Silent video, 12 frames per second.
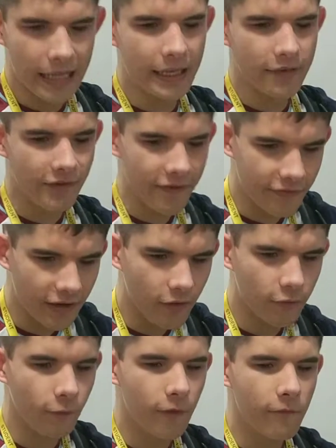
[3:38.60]
and it's asking
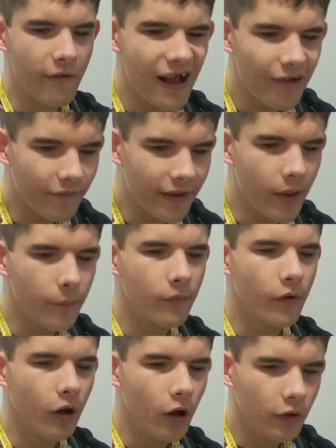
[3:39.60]
us for a file name.
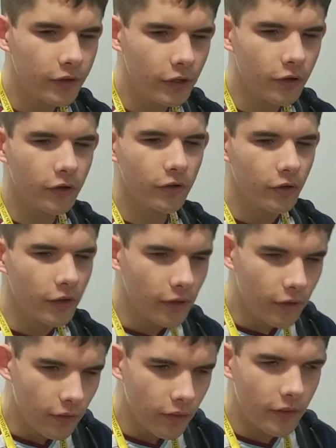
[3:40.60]

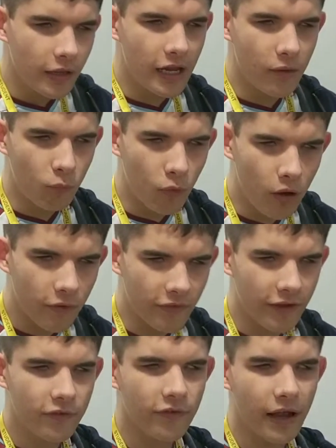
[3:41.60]
It works
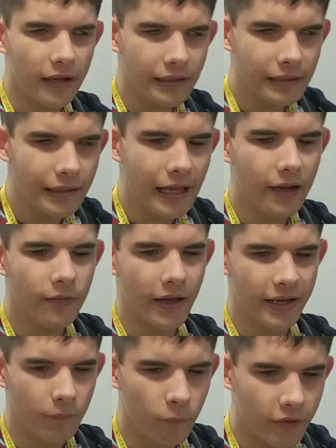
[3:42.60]
exactly like
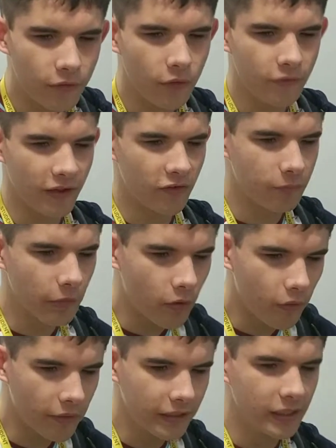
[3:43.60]
that in Windows
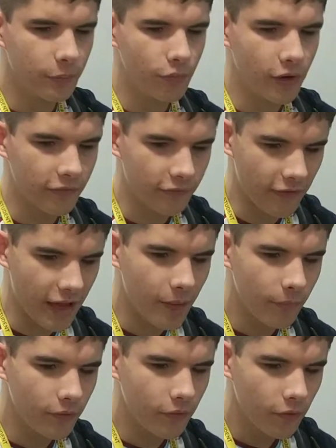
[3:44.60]
Explorer. You press tab,